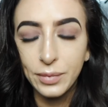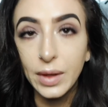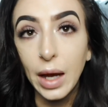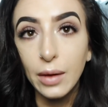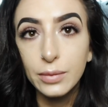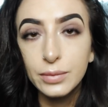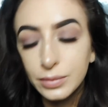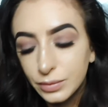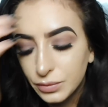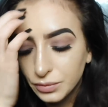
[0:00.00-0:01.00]
yeah.
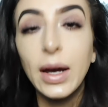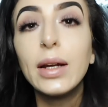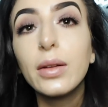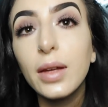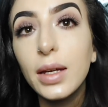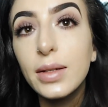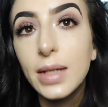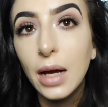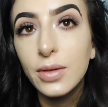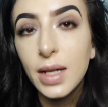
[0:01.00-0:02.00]
Finally,
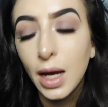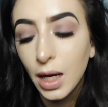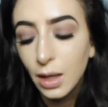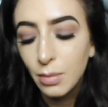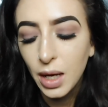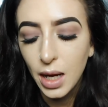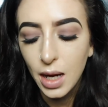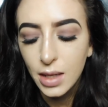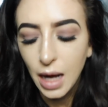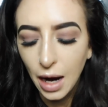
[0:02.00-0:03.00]
downtime
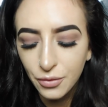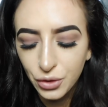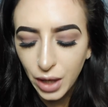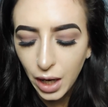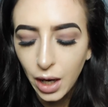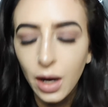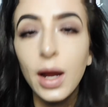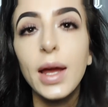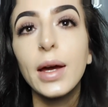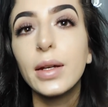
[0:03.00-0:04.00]
and aftercare,
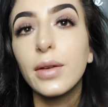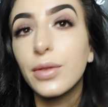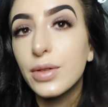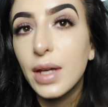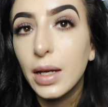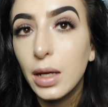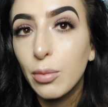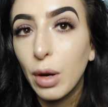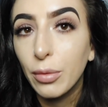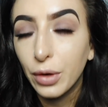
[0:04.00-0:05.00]
and if there's any
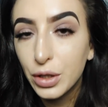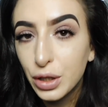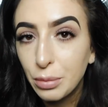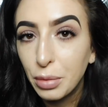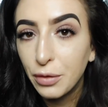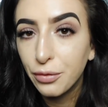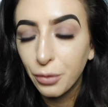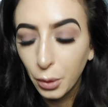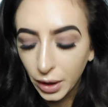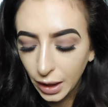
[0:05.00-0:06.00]
preparation
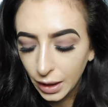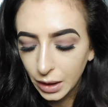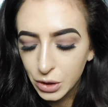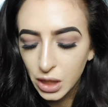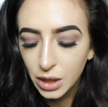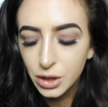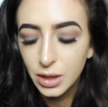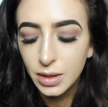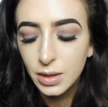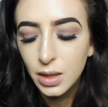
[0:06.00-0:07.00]
before getting
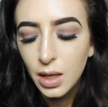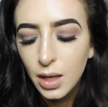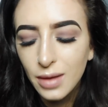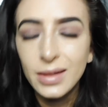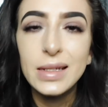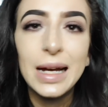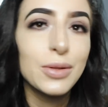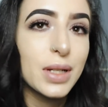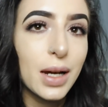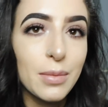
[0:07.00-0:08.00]
injections. The
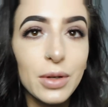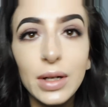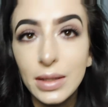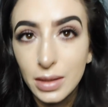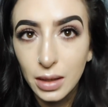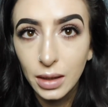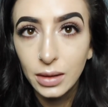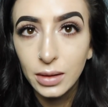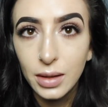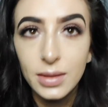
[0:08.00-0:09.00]
downtime, there is none,
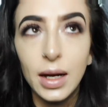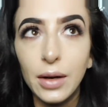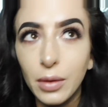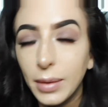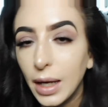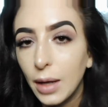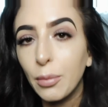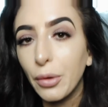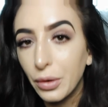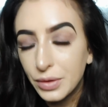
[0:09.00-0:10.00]
aside from, again,
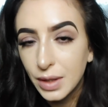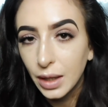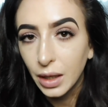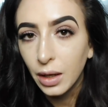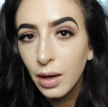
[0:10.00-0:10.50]
bruising